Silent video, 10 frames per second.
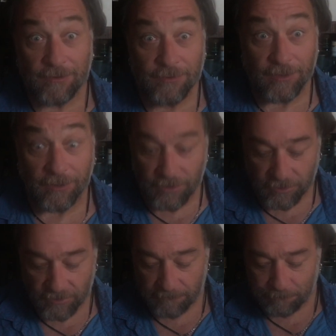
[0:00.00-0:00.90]

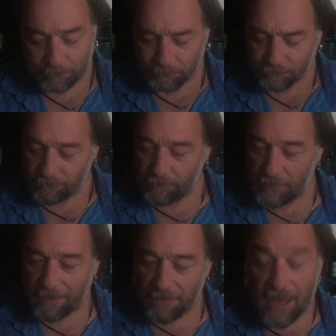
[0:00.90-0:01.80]
Delicious.
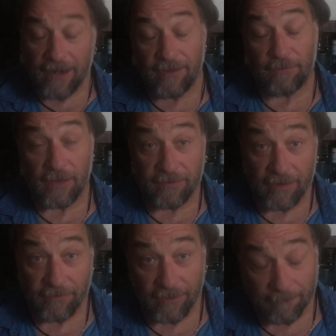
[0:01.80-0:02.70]
That is
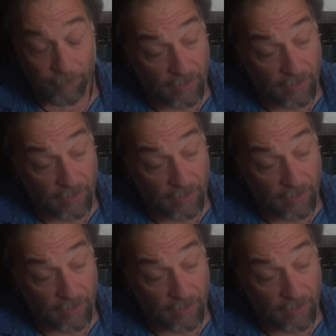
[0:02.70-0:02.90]
fantastic.